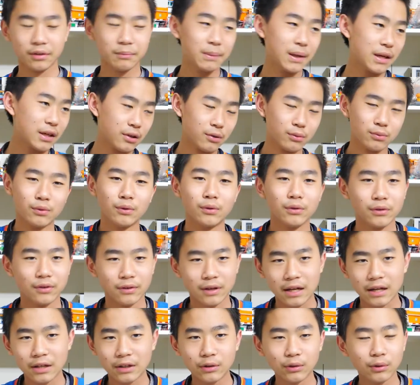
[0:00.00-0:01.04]
make you roll your
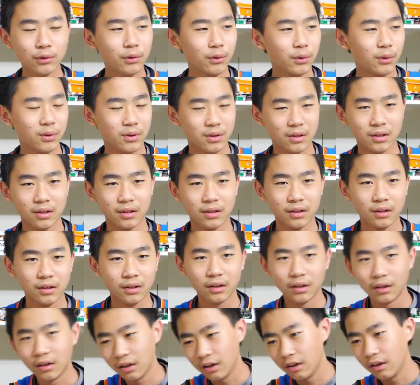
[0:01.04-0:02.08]
ankle, or
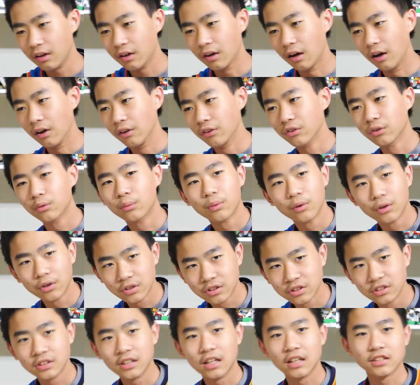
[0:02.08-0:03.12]
other
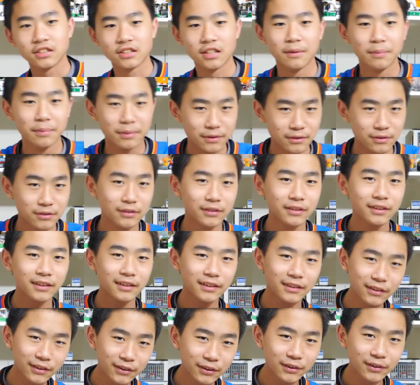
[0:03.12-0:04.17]
words, Zaza
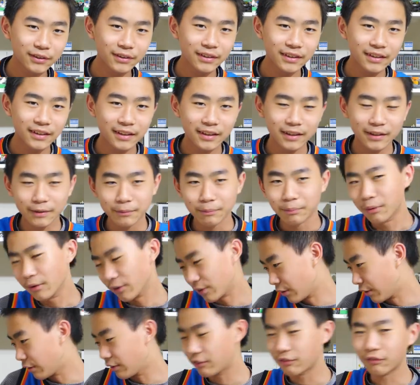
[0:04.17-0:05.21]
Pachulia, you
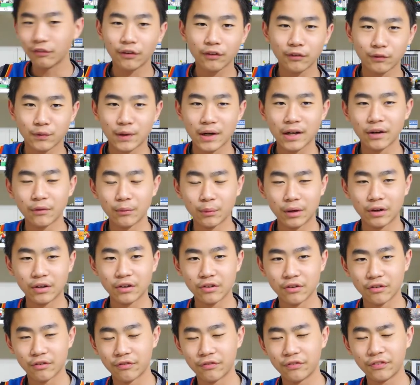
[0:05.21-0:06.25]
put his foot right where
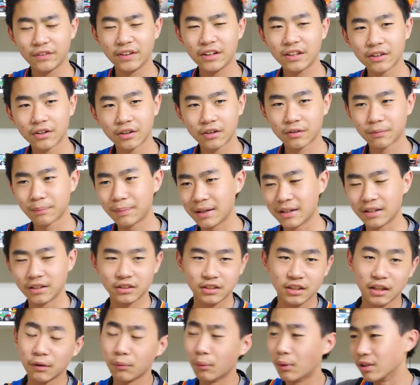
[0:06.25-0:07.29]
your feet are
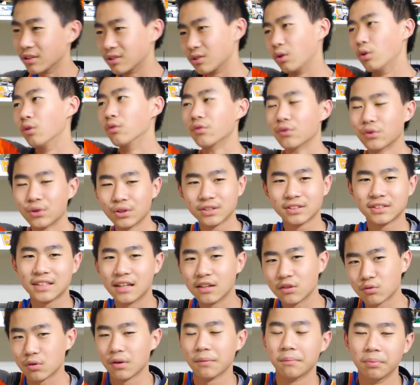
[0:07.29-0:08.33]
because he wants to
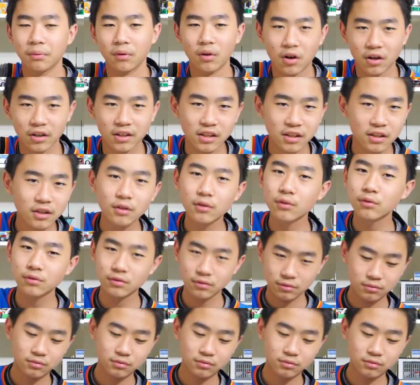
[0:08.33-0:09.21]
overextend, try blocking you.